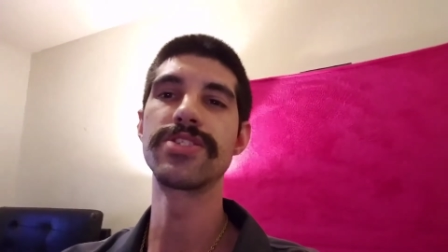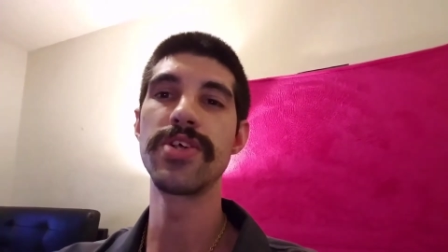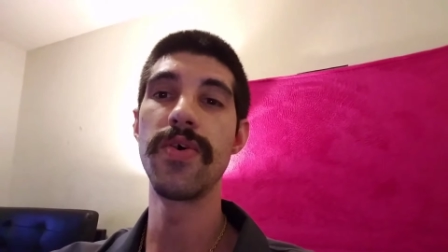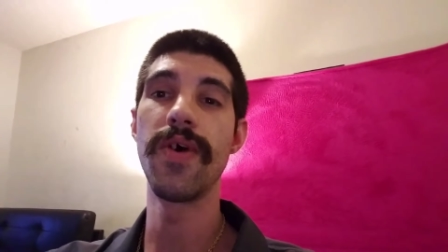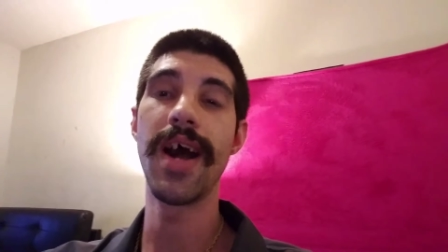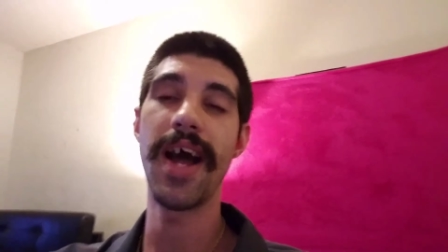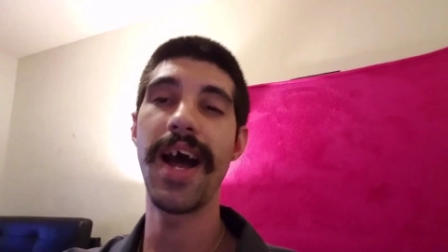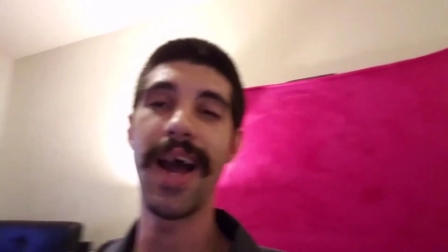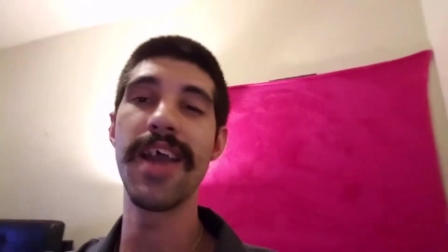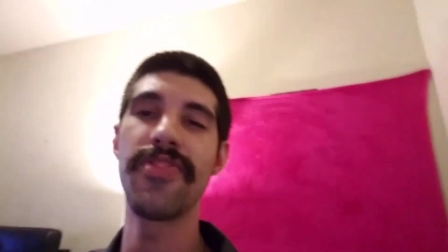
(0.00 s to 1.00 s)
So
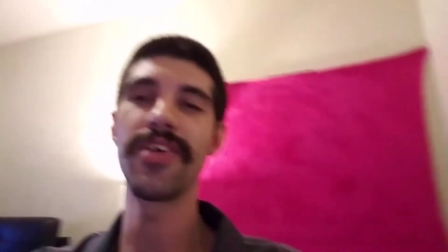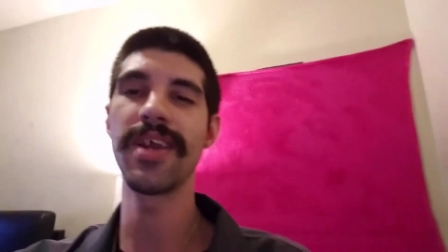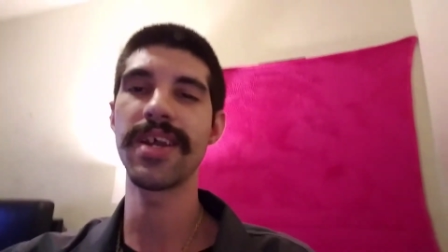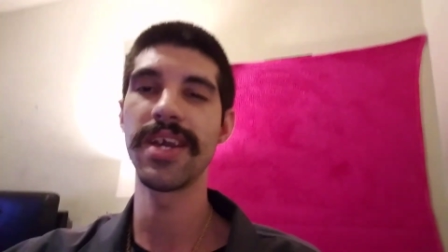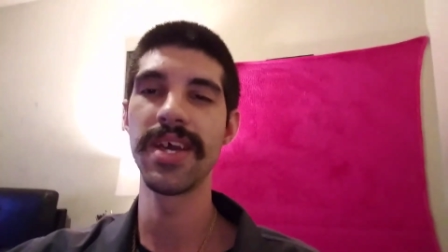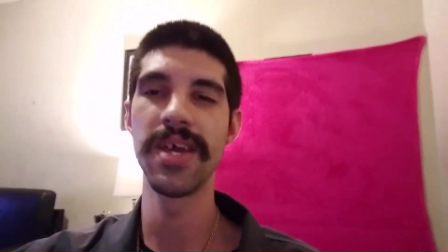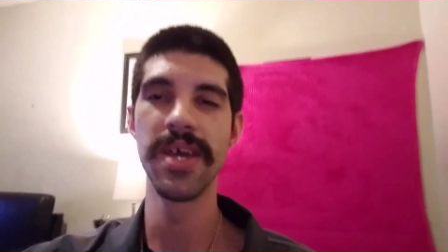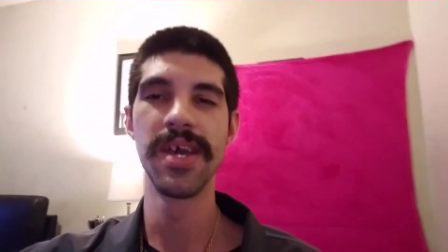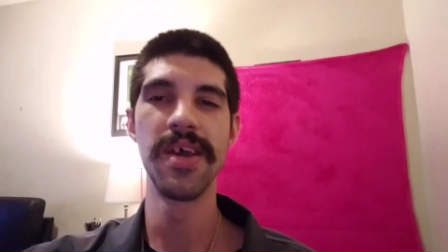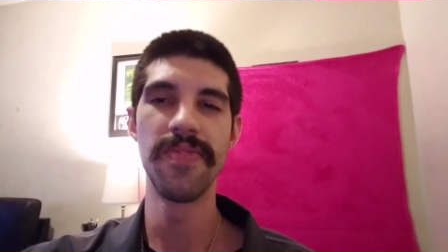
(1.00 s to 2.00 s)
I think
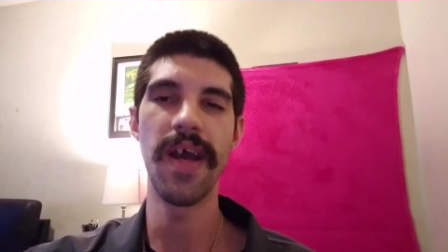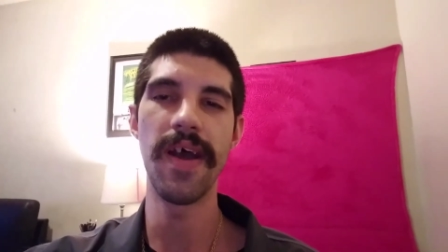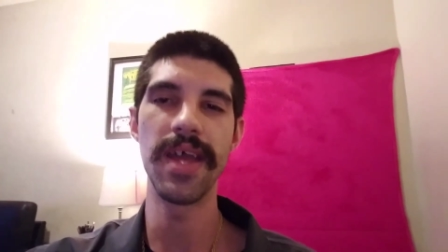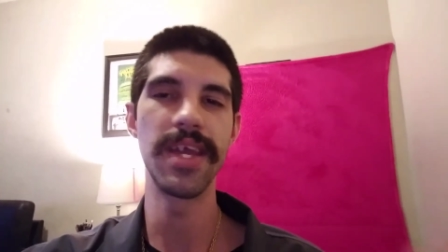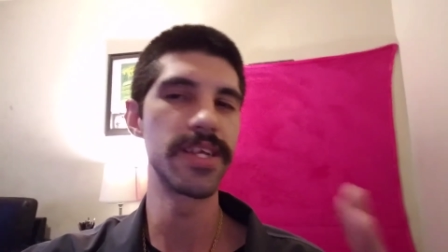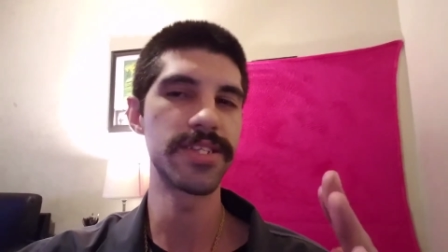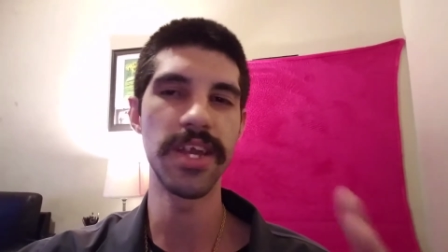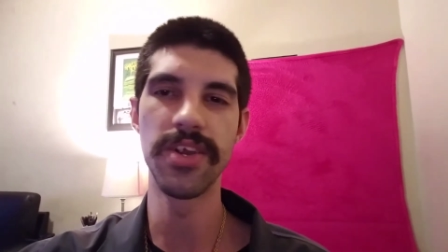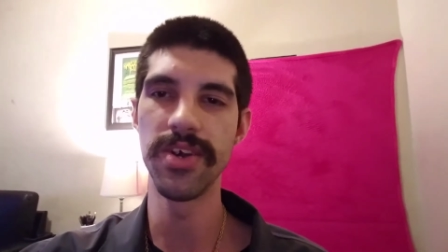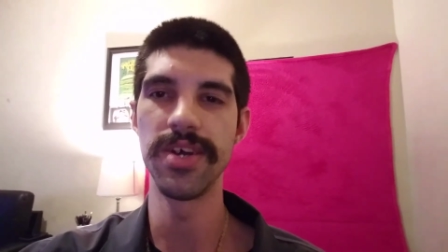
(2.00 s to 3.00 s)
that it is a
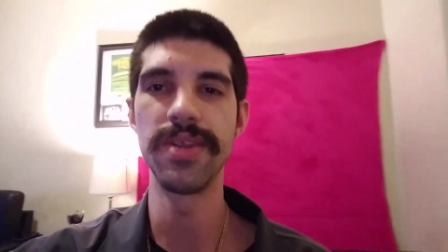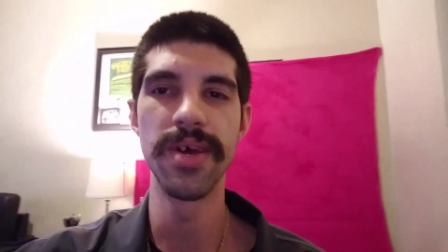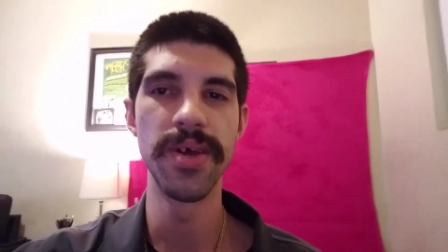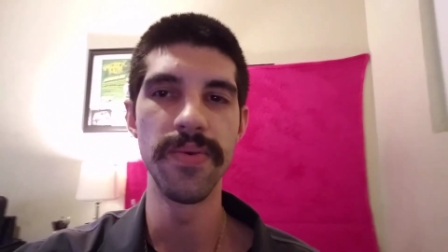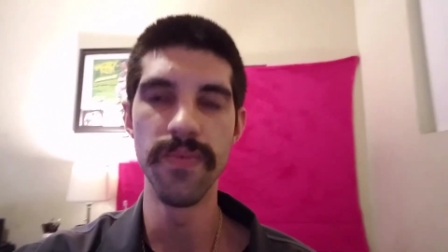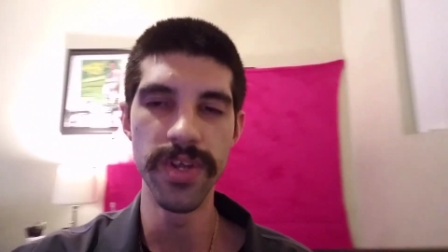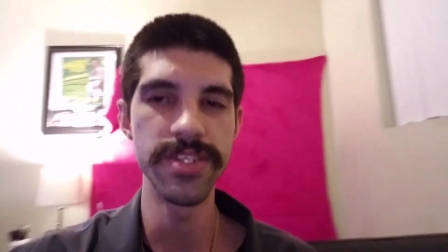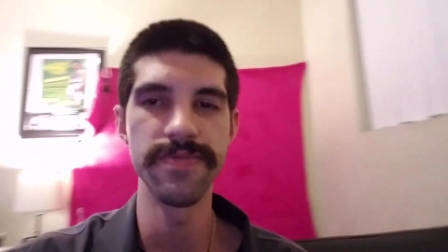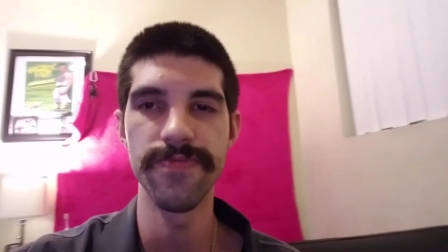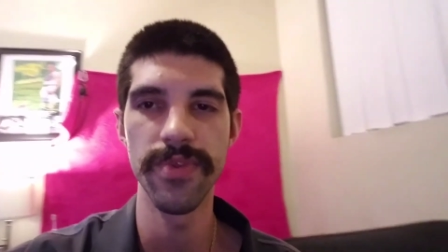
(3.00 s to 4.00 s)
good
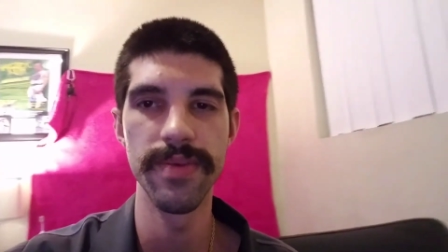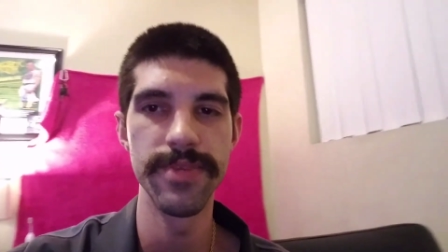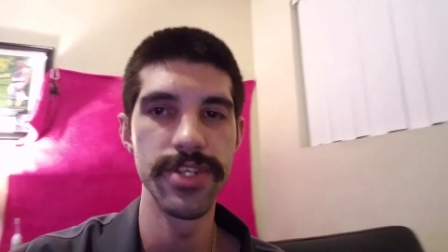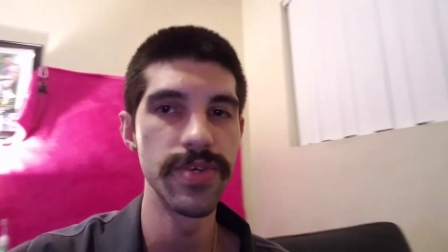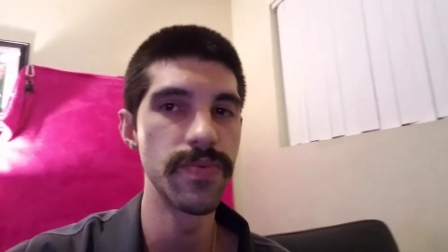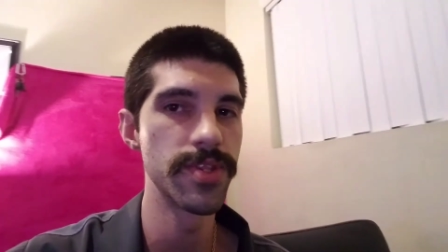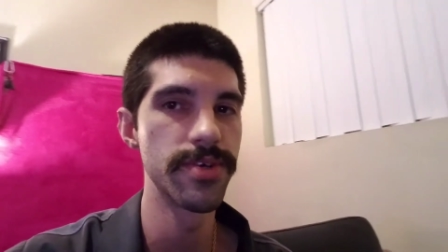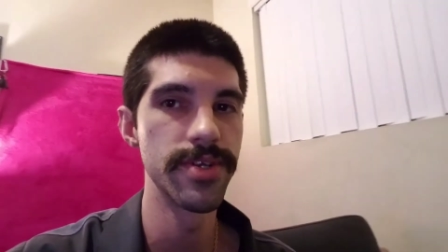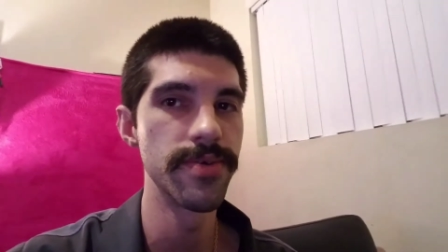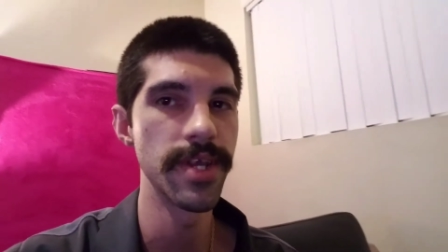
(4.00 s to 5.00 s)
reason for them to do what
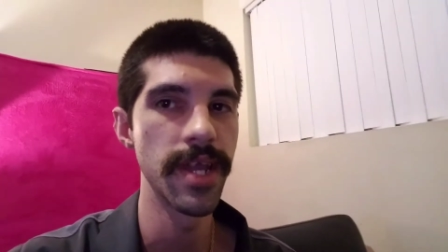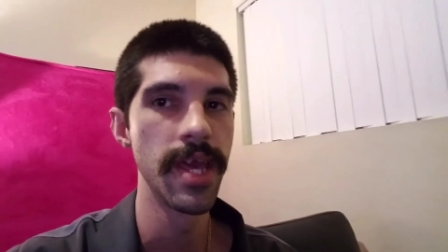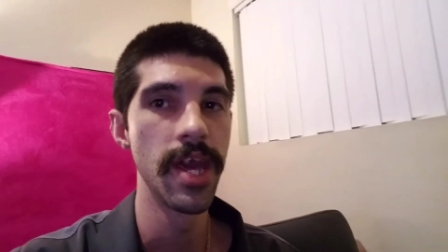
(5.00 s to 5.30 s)
they're doing.